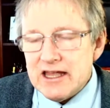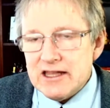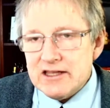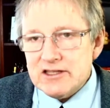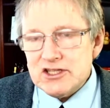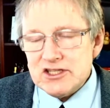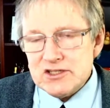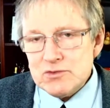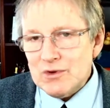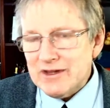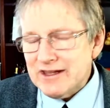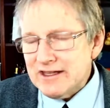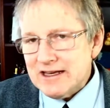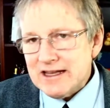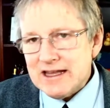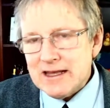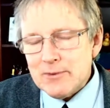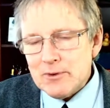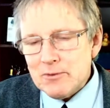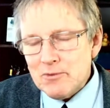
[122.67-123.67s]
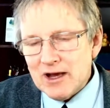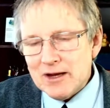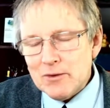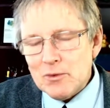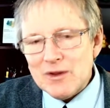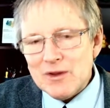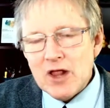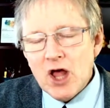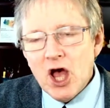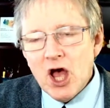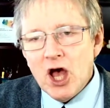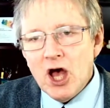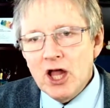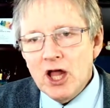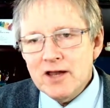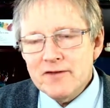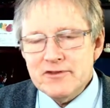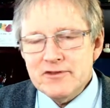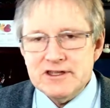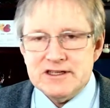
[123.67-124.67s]
Just one thing to keep in mind with all
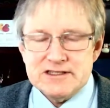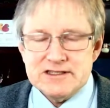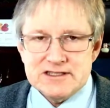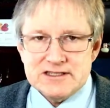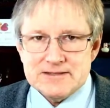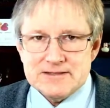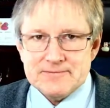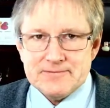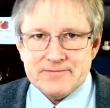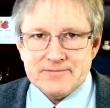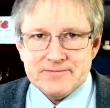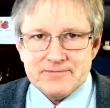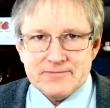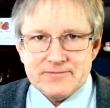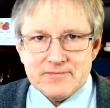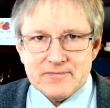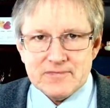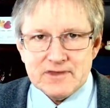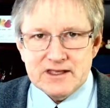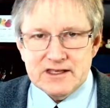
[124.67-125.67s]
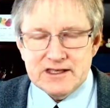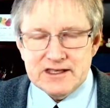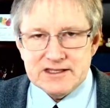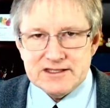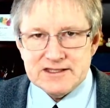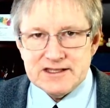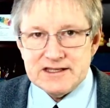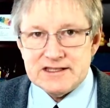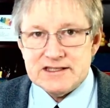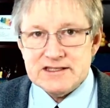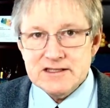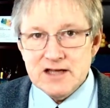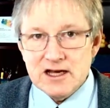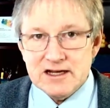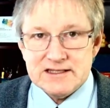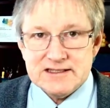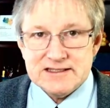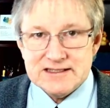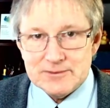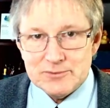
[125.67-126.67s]
of this is that it's not
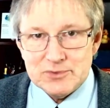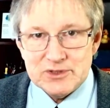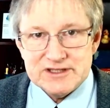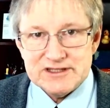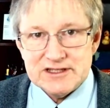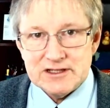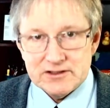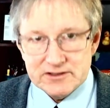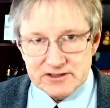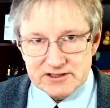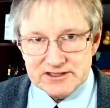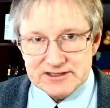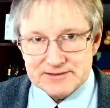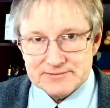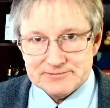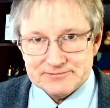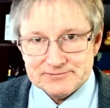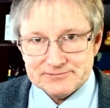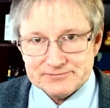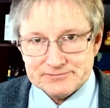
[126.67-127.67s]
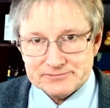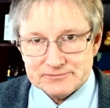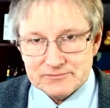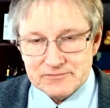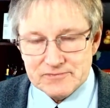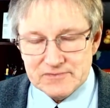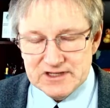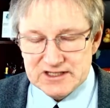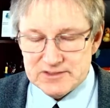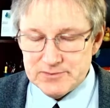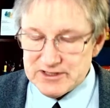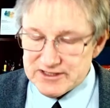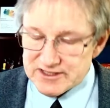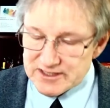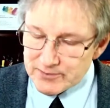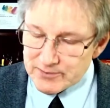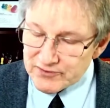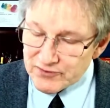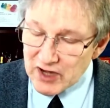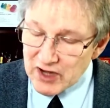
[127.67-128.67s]
as simple as it looks. It's been
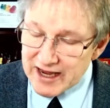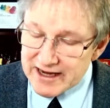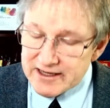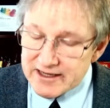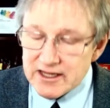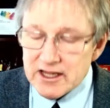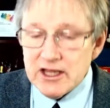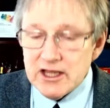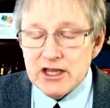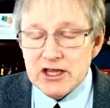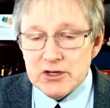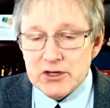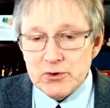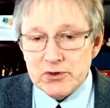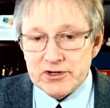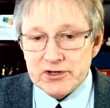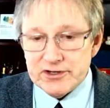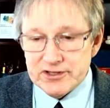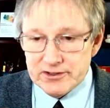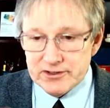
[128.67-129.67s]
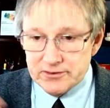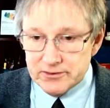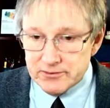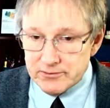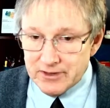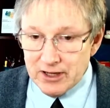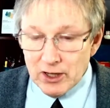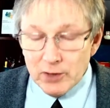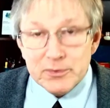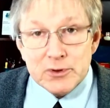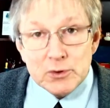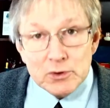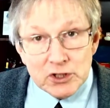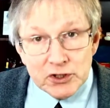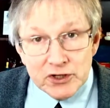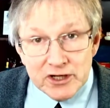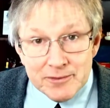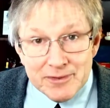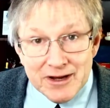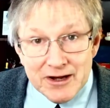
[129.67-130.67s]
simplified in order to help you
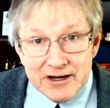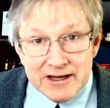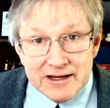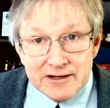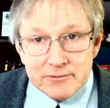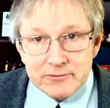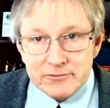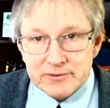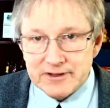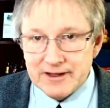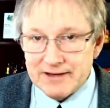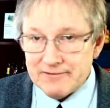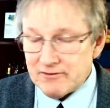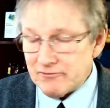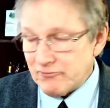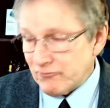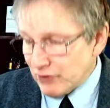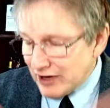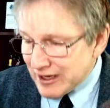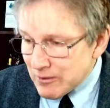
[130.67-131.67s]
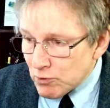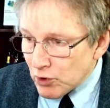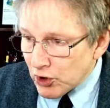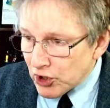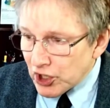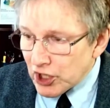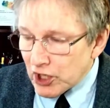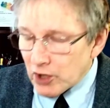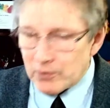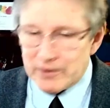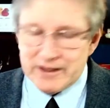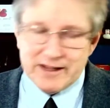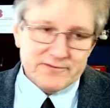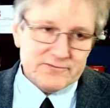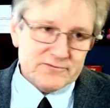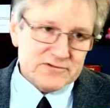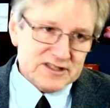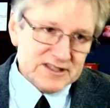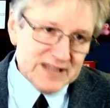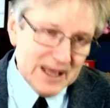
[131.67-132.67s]
learn about it. We have a framework, we have
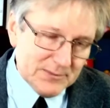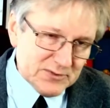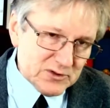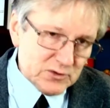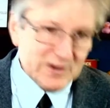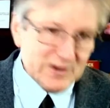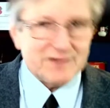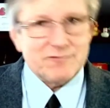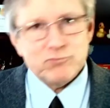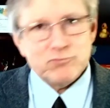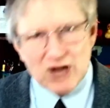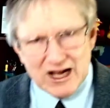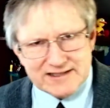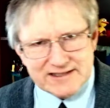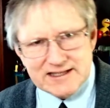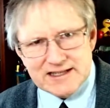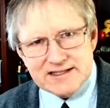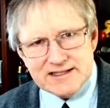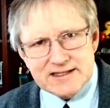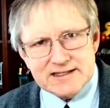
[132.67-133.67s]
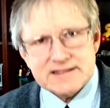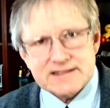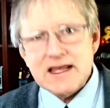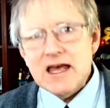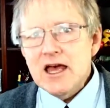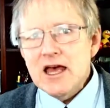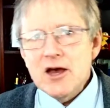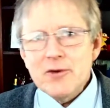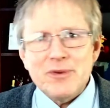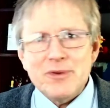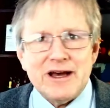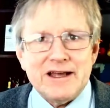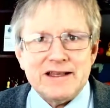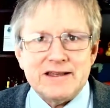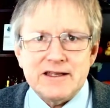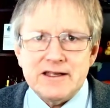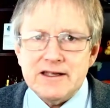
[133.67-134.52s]
steps, we have processes, but